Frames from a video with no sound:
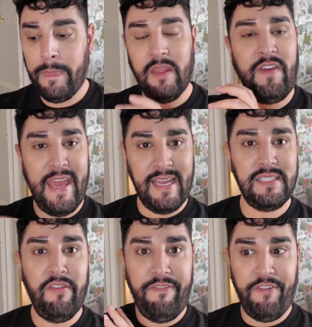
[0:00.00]
There
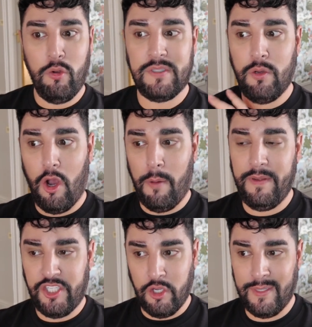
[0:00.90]
is a photo
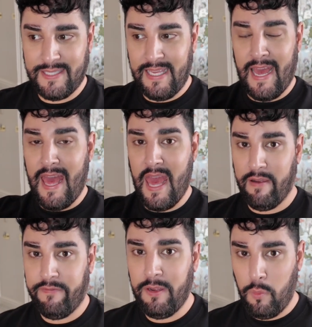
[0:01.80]
opportunity at
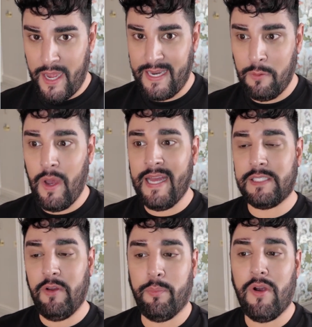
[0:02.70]
every wedding where it's
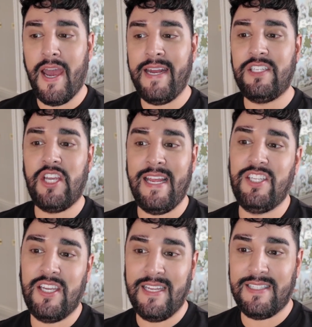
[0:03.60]
the bride
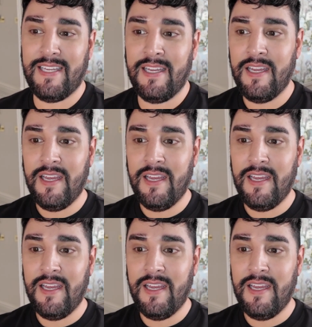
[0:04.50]
changing into